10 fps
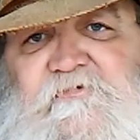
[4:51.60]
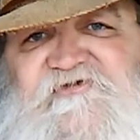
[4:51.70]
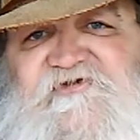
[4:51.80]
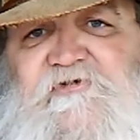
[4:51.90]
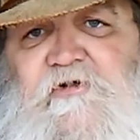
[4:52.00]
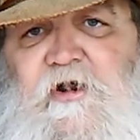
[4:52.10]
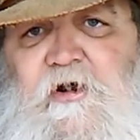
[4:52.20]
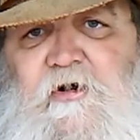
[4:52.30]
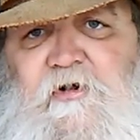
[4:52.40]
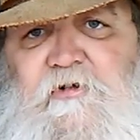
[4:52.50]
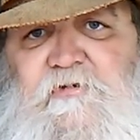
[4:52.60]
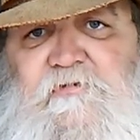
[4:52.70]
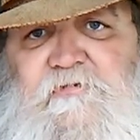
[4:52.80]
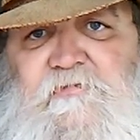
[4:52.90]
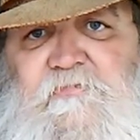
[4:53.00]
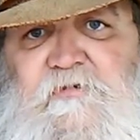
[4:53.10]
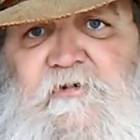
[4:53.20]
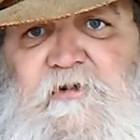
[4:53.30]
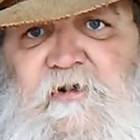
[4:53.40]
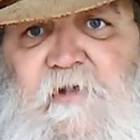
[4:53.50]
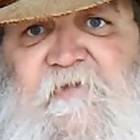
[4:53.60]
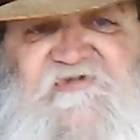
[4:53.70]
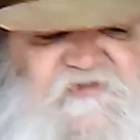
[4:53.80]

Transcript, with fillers: What's it going to hurt? I mean,